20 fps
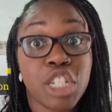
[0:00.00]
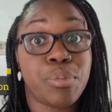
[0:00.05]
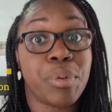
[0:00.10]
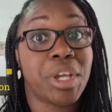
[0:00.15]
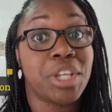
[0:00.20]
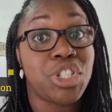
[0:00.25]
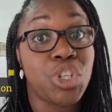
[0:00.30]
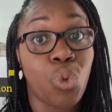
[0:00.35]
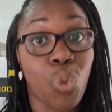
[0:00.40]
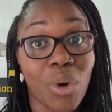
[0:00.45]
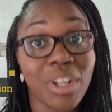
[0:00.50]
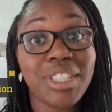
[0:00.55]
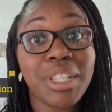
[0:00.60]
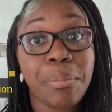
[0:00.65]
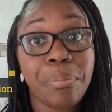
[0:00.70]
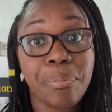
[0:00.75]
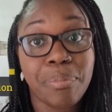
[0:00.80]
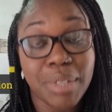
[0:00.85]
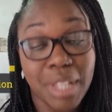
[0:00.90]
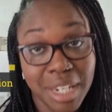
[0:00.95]
because you
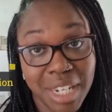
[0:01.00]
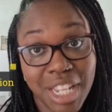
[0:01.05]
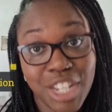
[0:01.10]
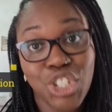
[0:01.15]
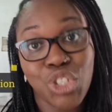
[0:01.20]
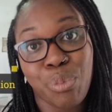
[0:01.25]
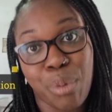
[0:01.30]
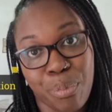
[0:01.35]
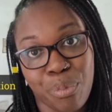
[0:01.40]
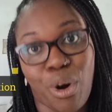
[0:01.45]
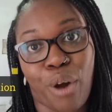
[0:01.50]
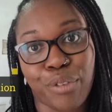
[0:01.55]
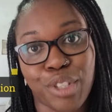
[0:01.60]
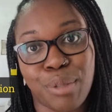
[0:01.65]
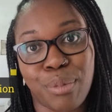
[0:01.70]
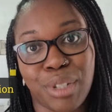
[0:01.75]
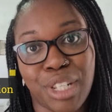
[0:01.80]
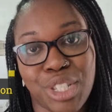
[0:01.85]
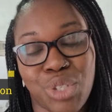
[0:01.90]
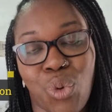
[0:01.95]
want the niche to be
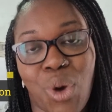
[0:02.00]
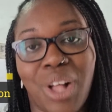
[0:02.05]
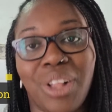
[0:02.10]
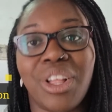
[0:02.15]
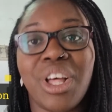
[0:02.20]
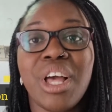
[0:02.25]
profitable as well.